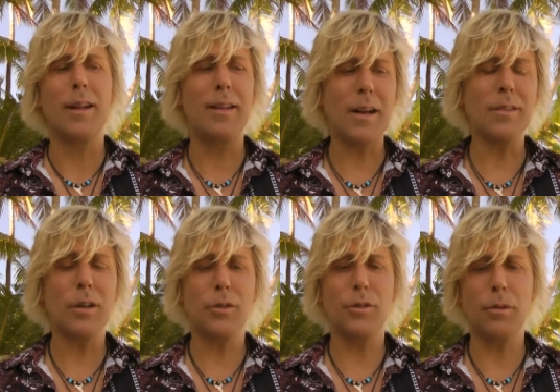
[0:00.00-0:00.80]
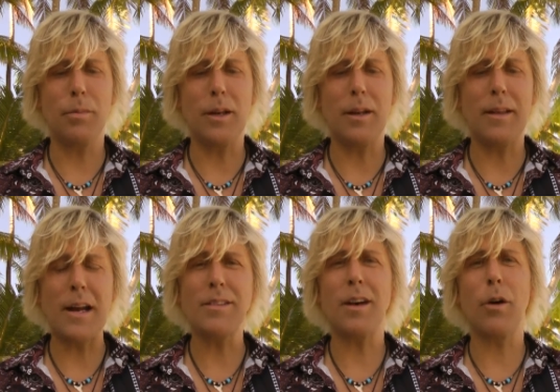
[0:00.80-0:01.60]
That's how it should be.
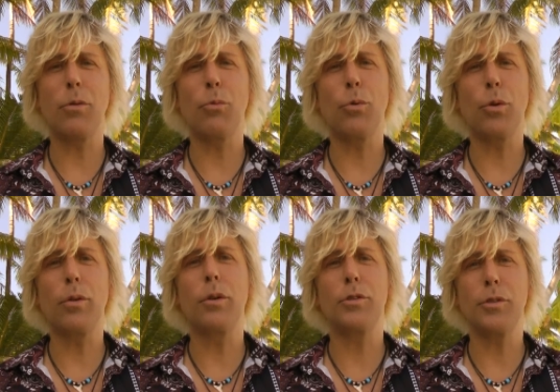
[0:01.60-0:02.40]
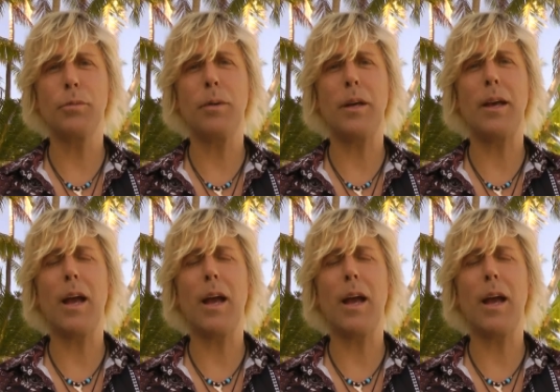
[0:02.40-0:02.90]
That's how the world should be.